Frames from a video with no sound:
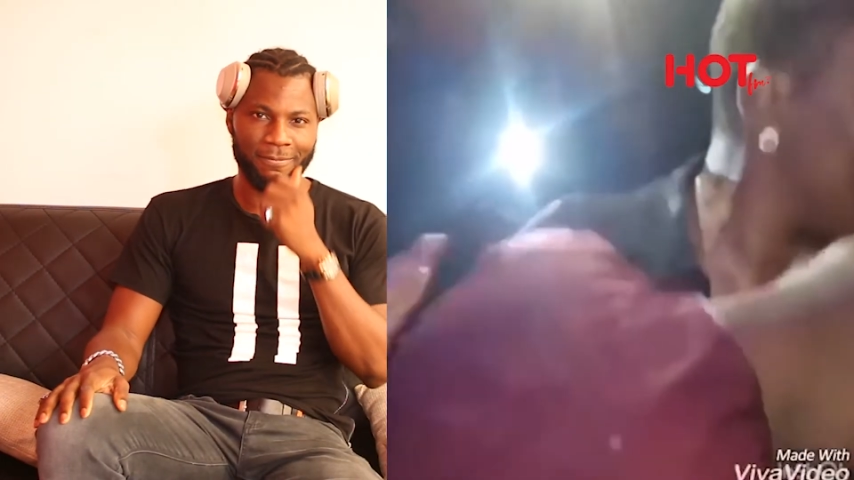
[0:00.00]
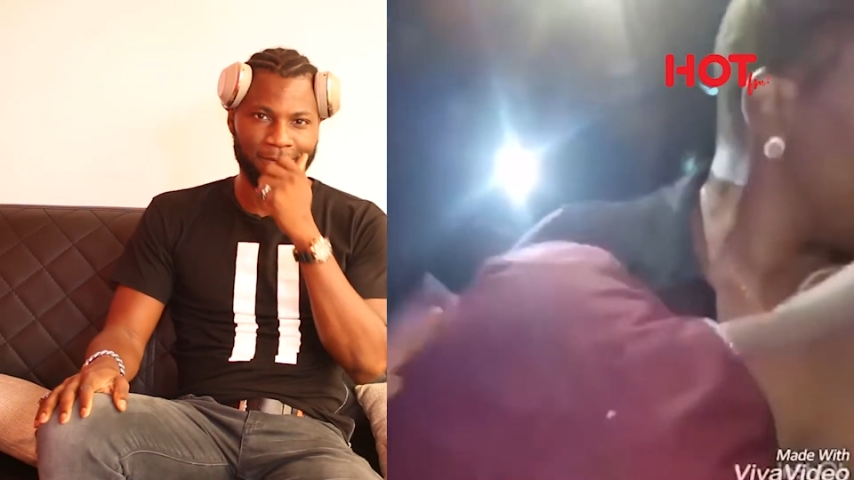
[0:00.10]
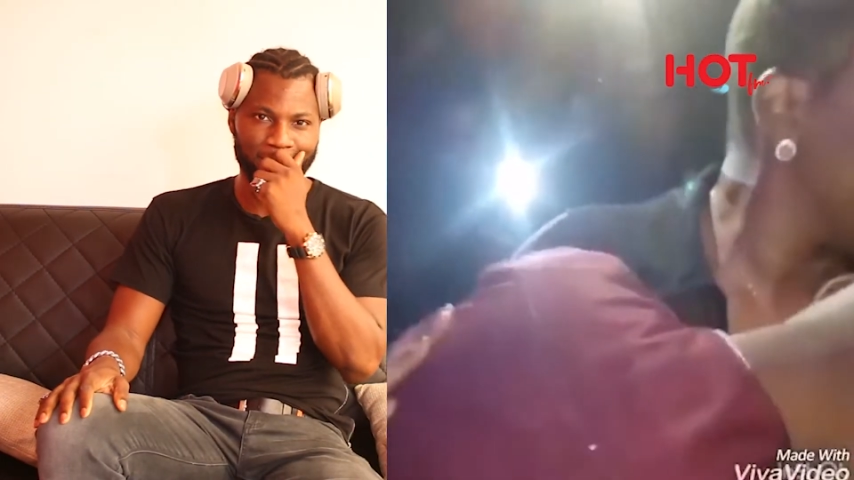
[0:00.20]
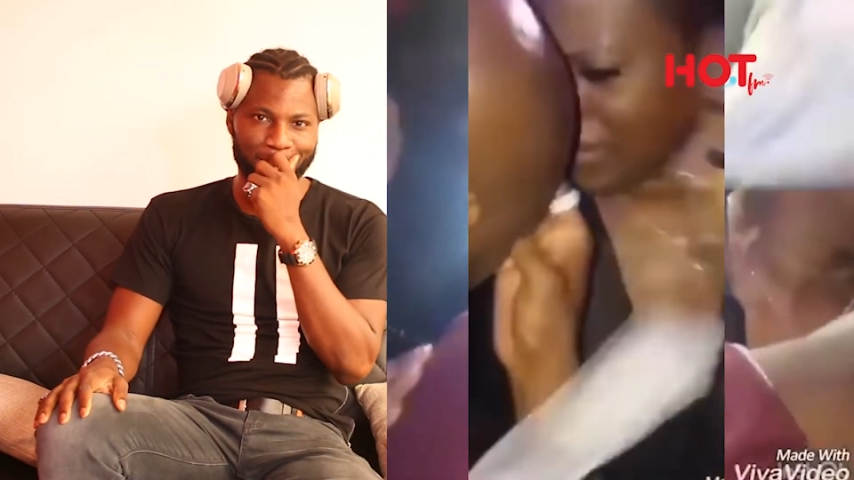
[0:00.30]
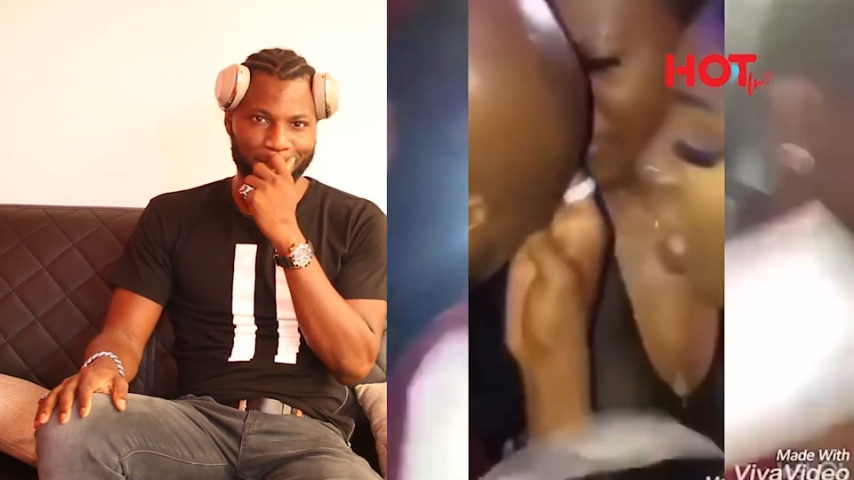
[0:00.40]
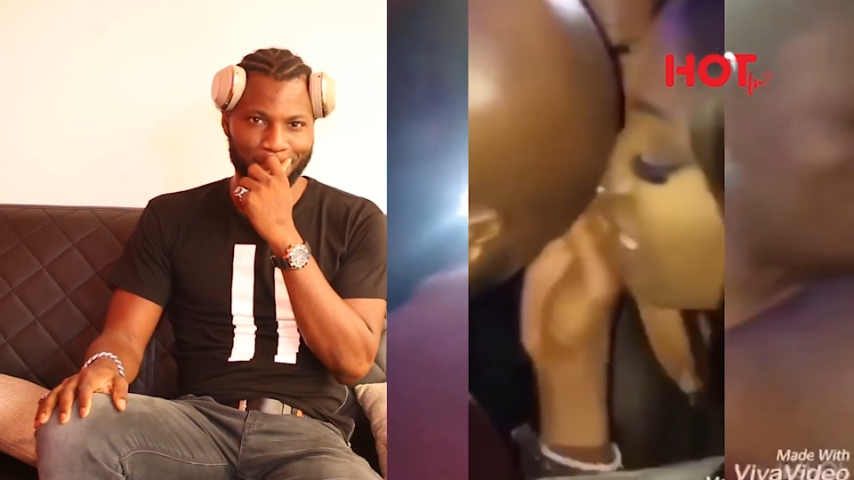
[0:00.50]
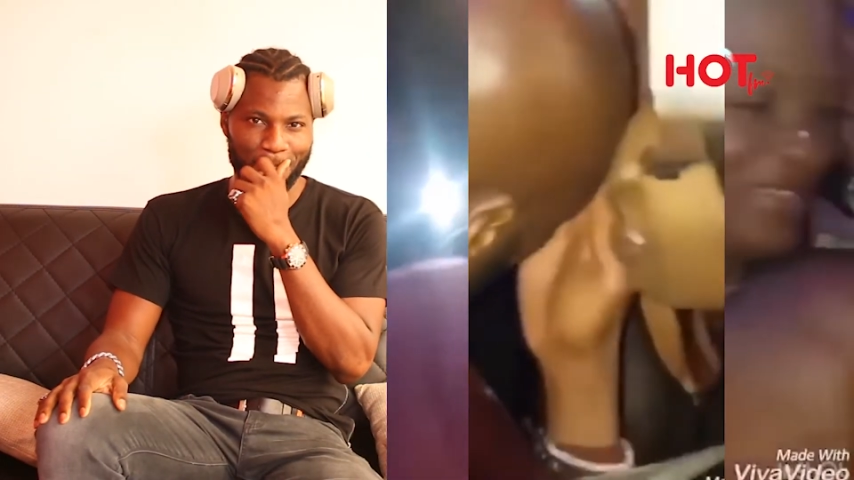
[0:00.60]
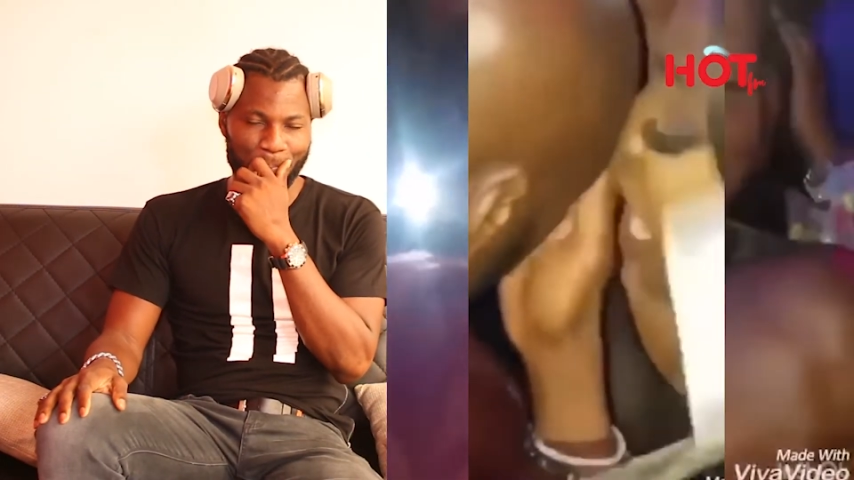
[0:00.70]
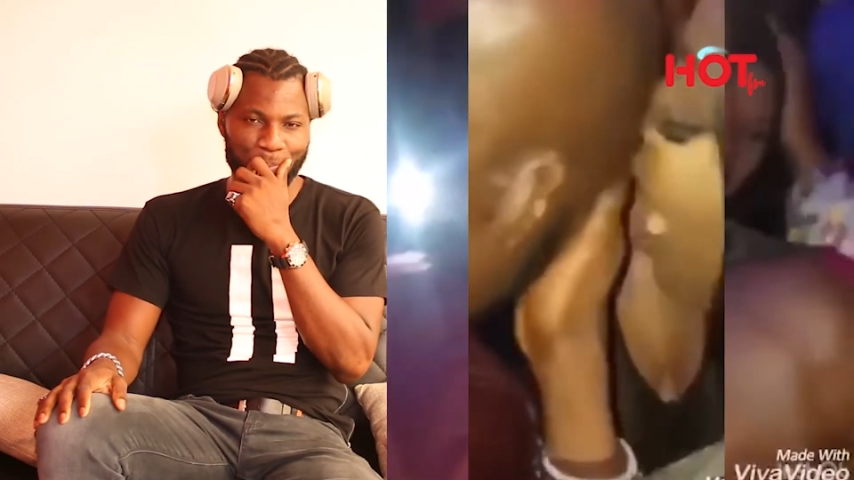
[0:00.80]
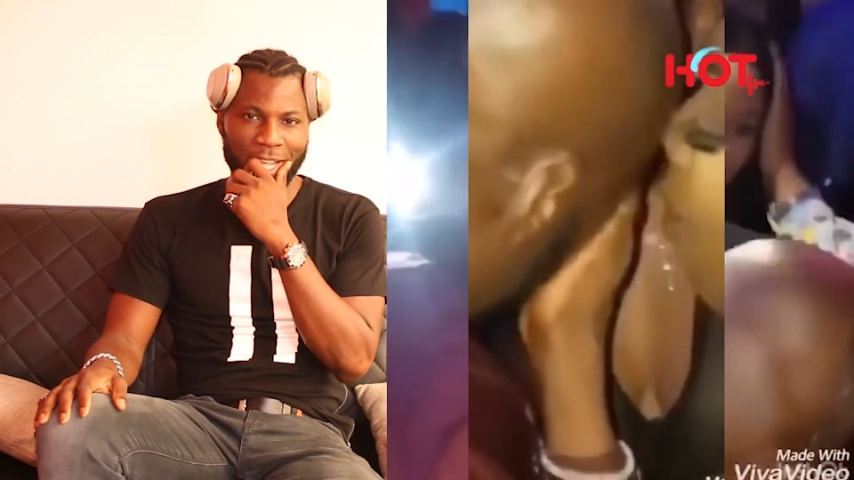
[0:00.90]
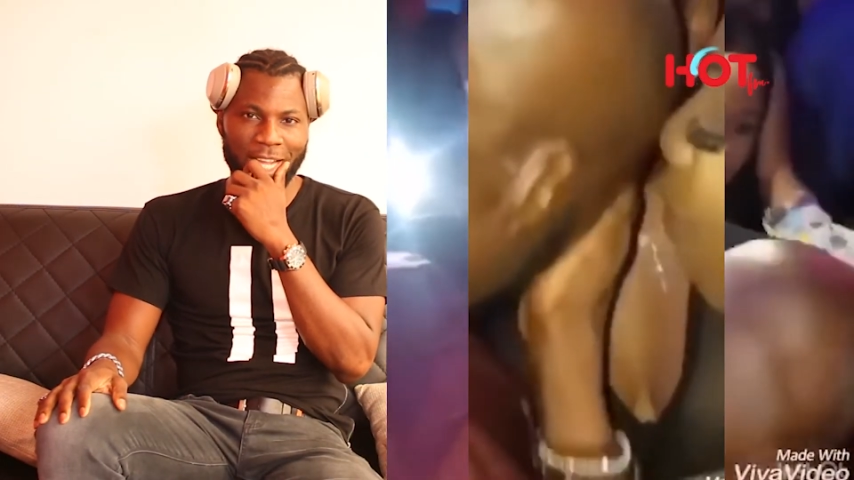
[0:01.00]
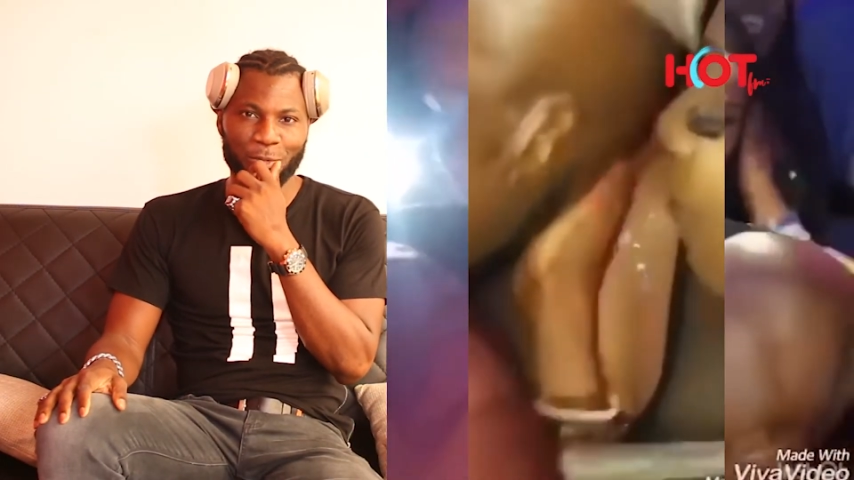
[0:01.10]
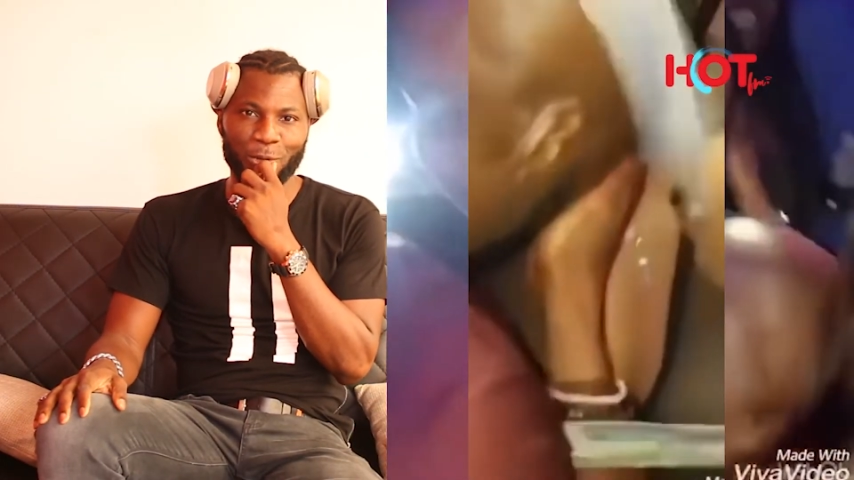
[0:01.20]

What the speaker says: I didn't